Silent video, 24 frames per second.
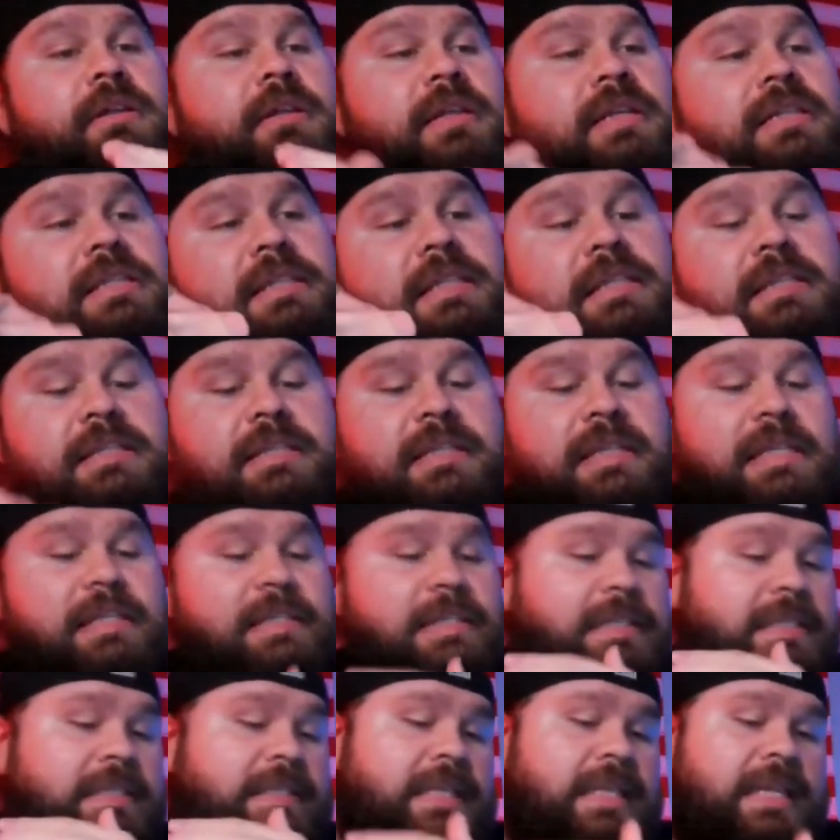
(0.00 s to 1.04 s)
This is
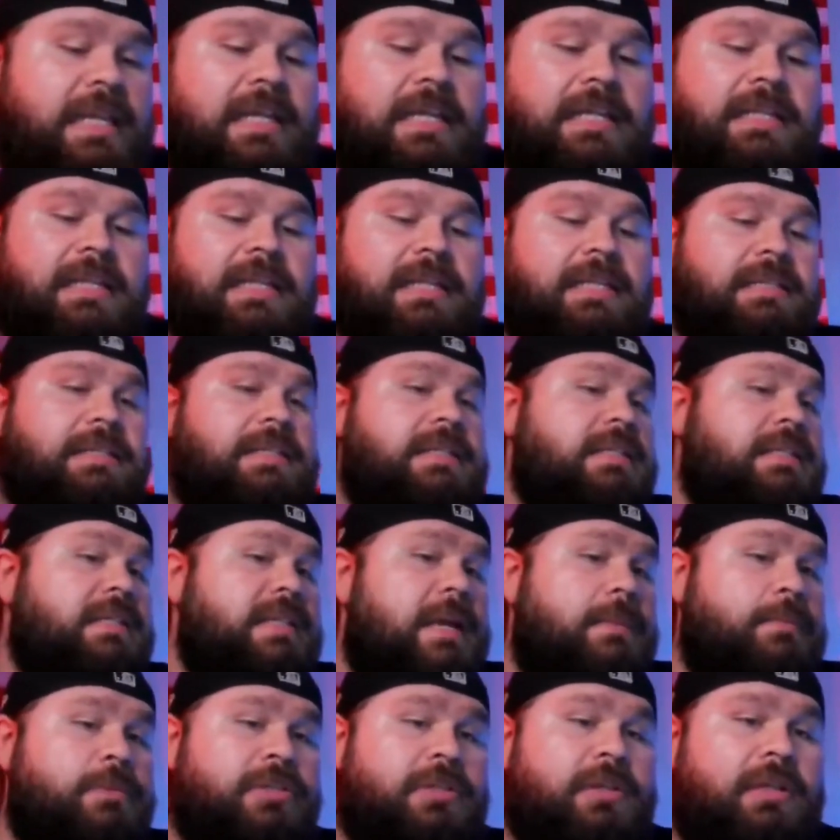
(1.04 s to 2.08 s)
the
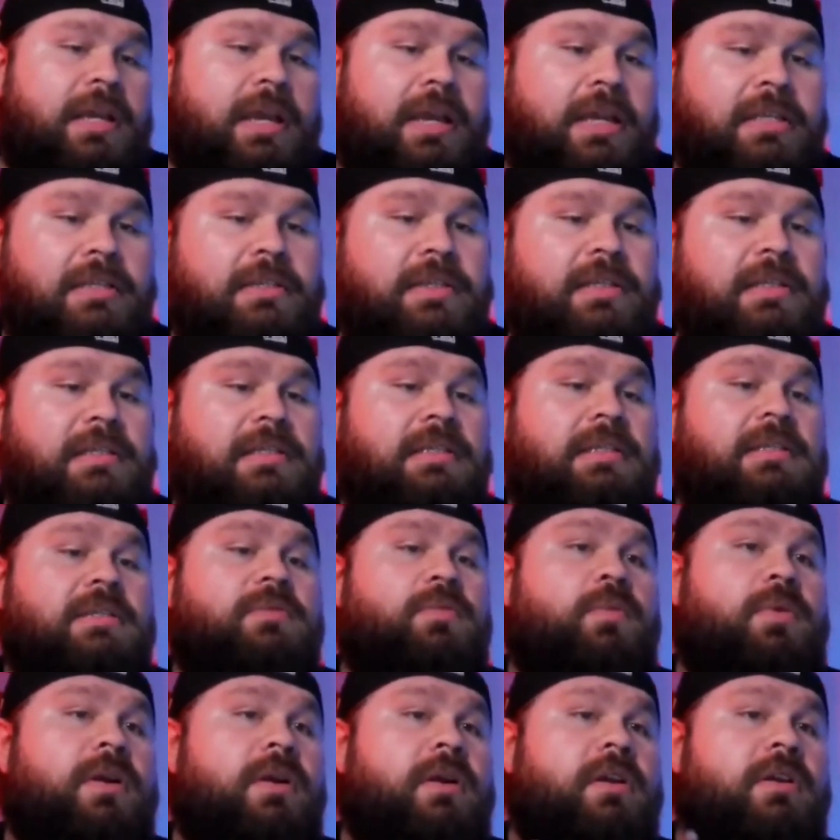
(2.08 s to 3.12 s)
deception, guys. This
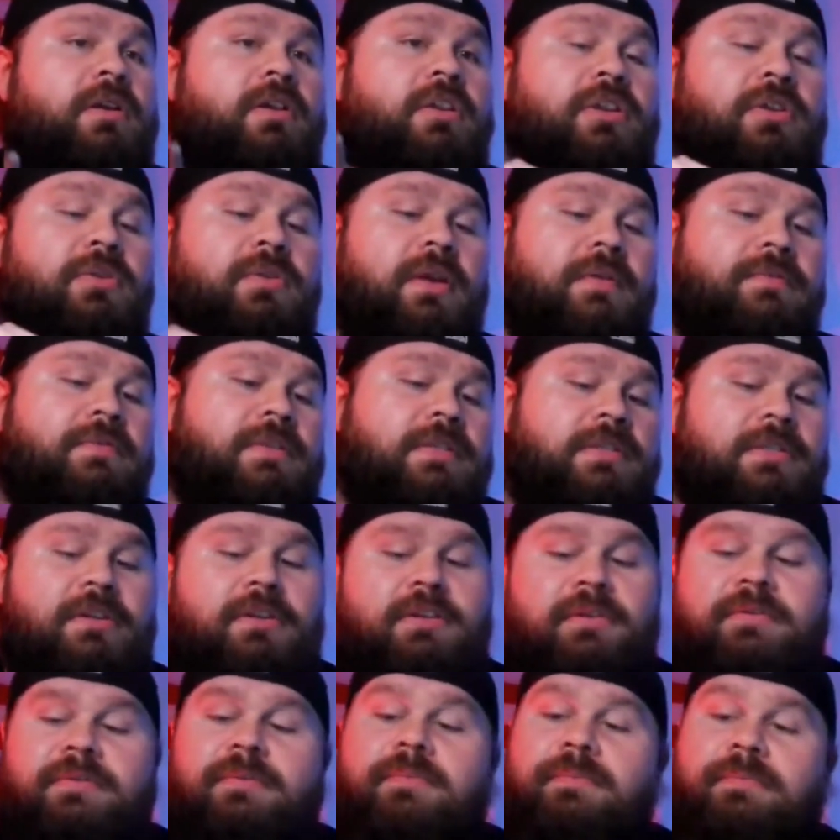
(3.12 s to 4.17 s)
is where you have to
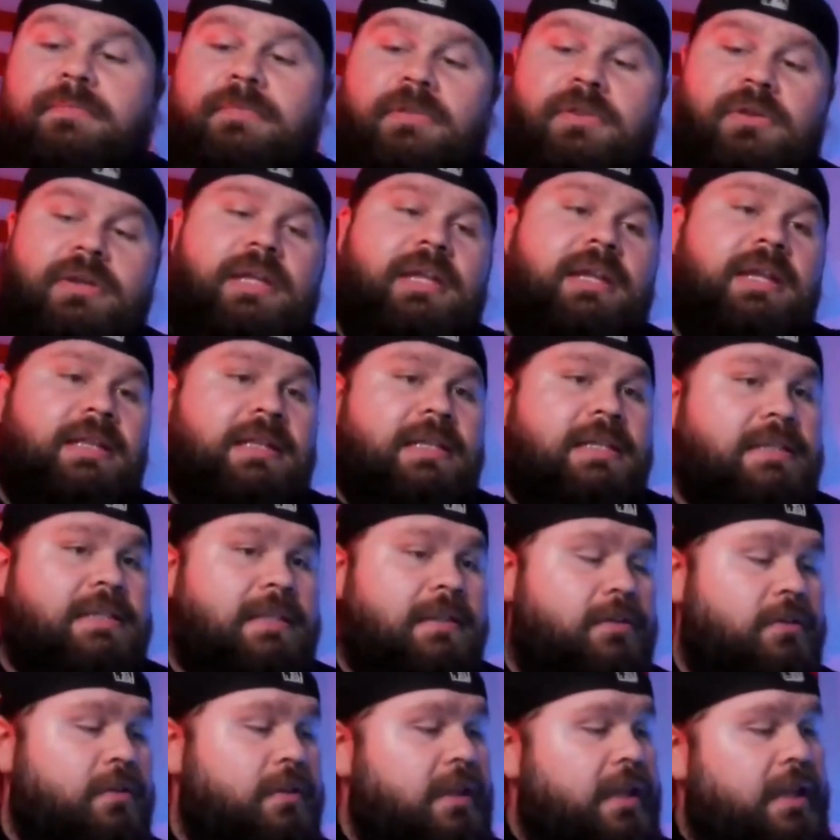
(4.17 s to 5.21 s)
start looking at these
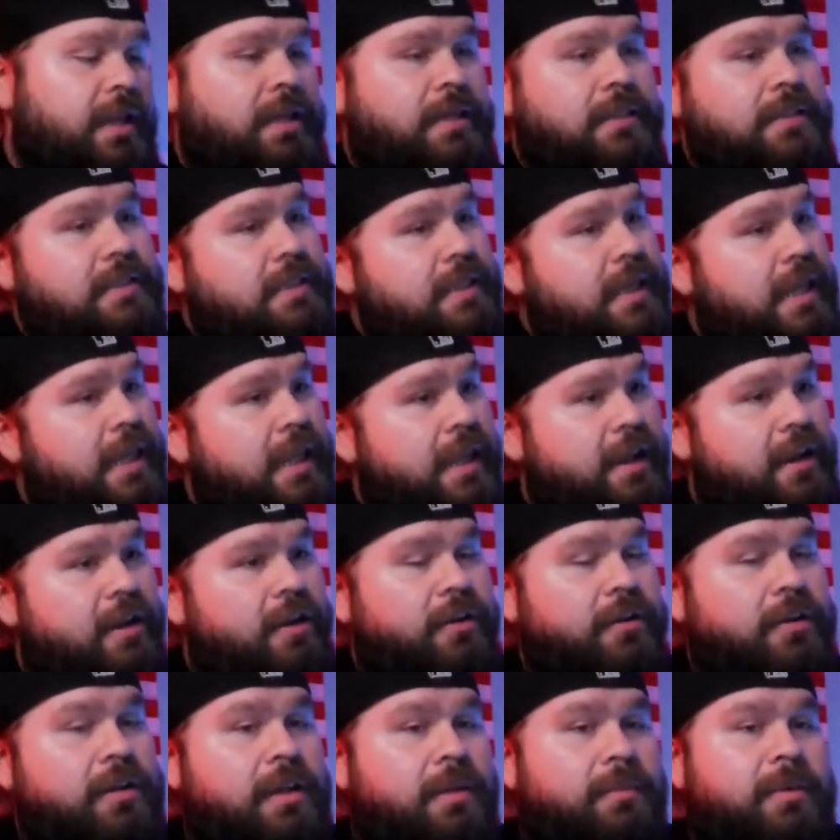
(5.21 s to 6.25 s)
little things and they
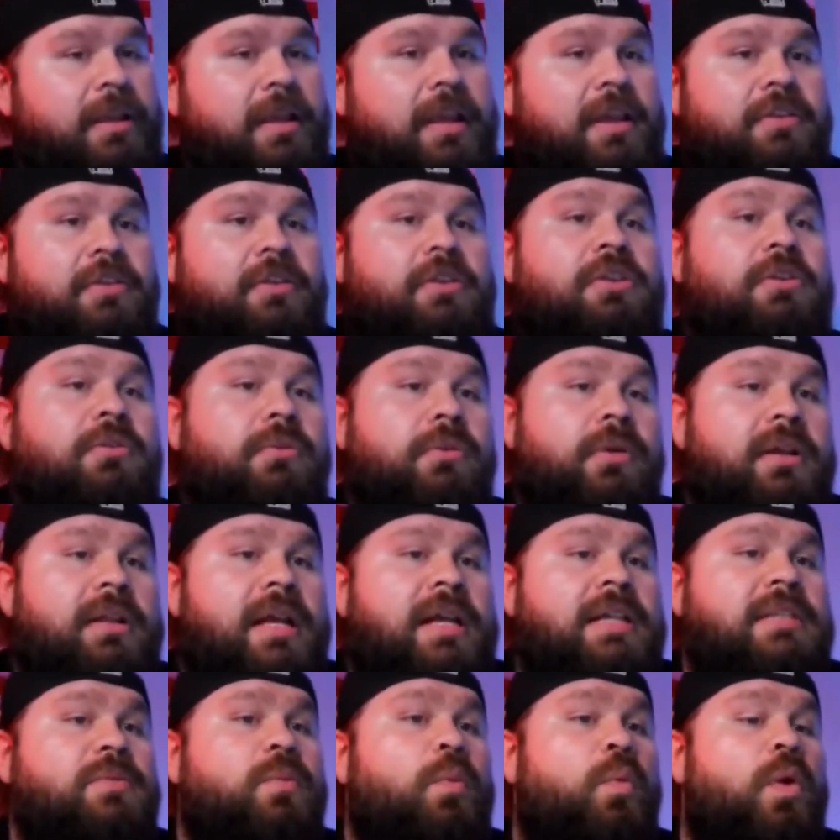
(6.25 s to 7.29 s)
all come together and you
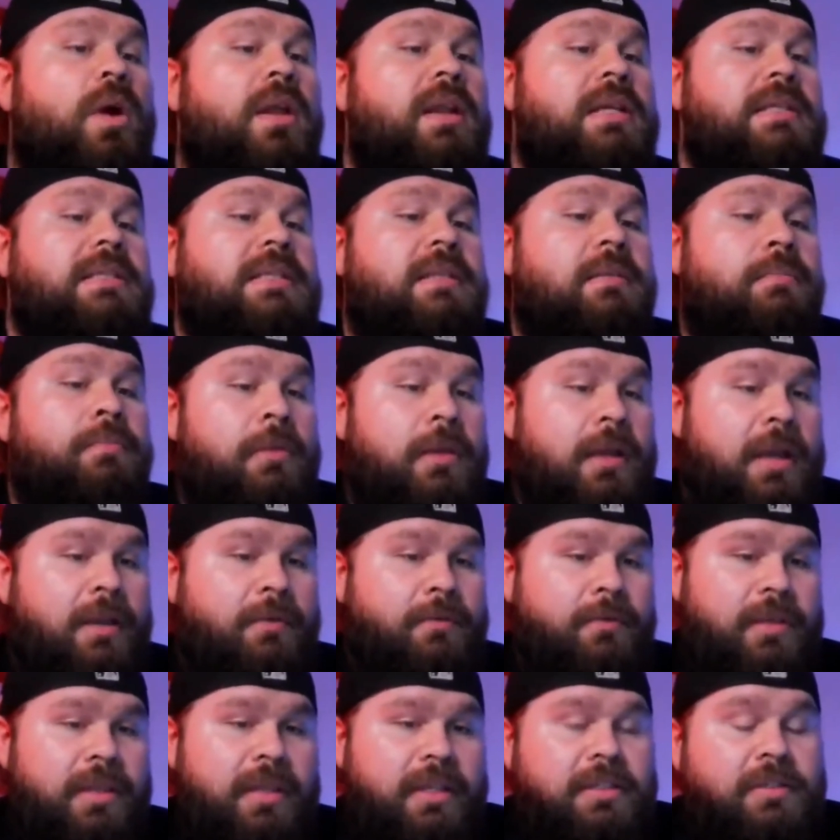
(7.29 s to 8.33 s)
realize, what is the
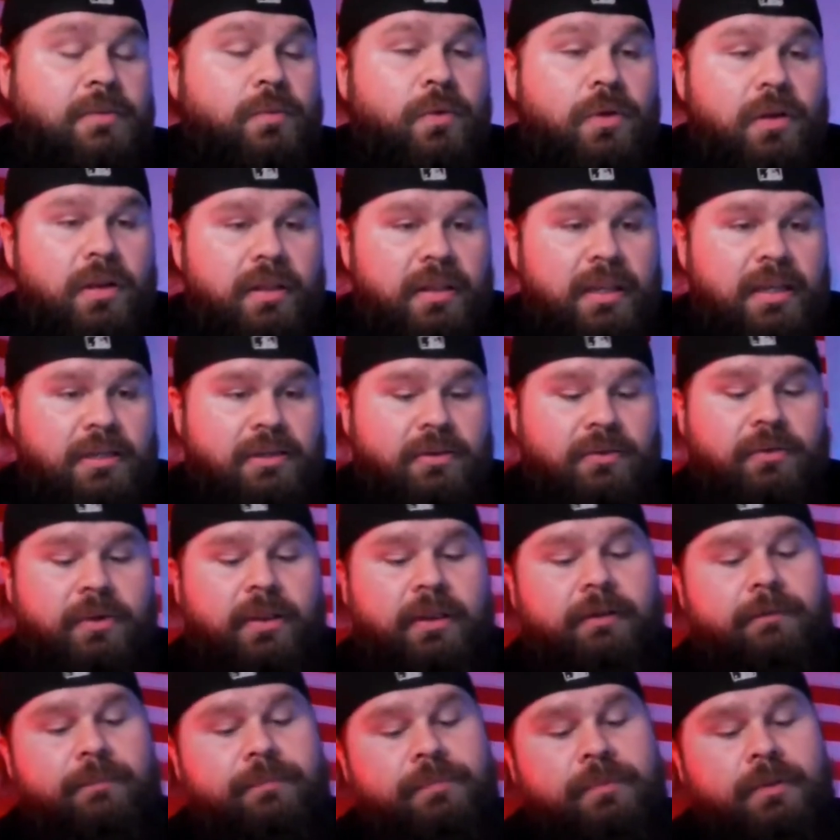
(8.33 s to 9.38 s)
plan with this? What are they
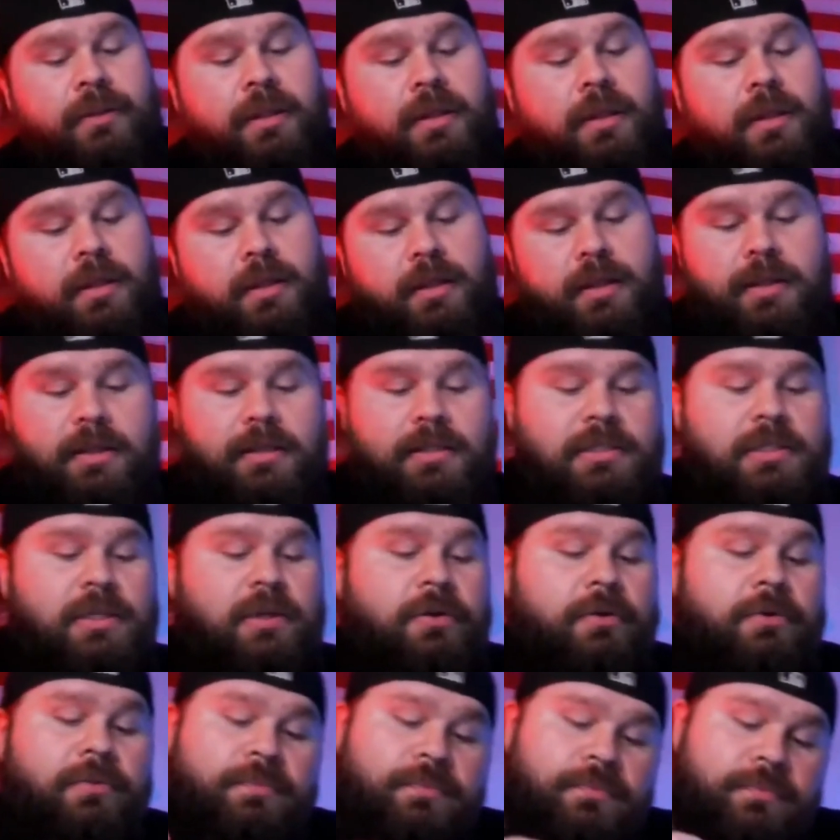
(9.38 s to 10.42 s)
doing?
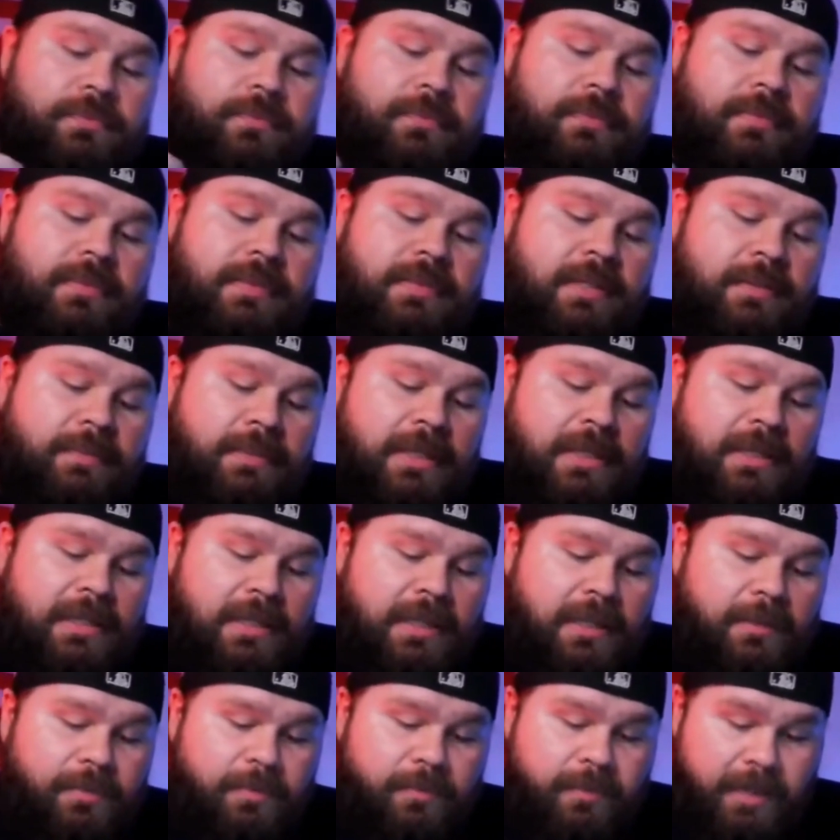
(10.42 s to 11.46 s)
So something to
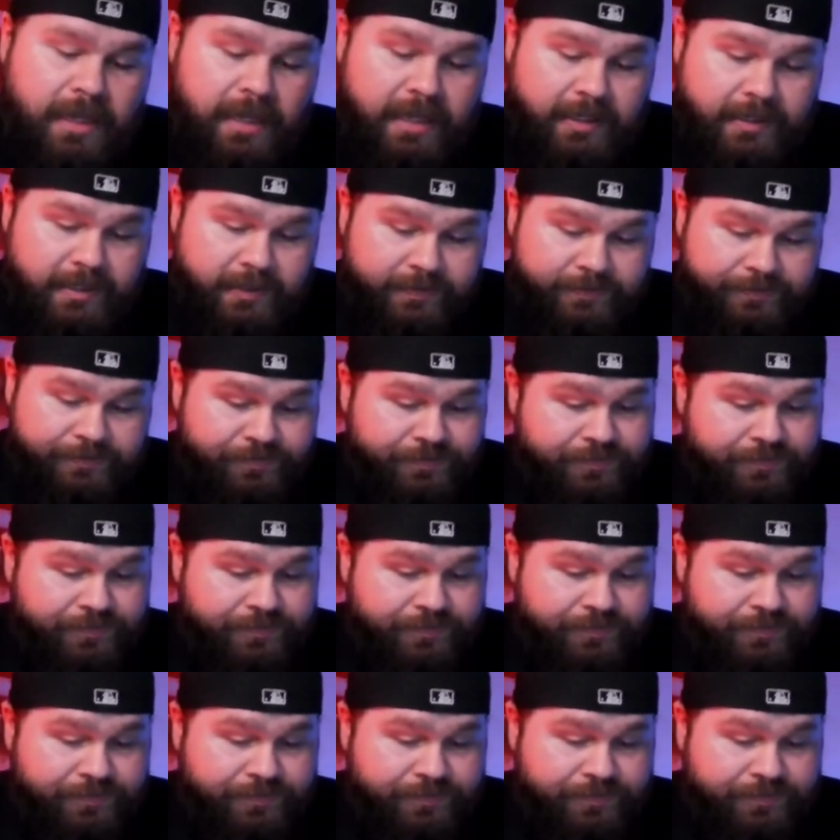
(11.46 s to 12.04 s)
keep in mind.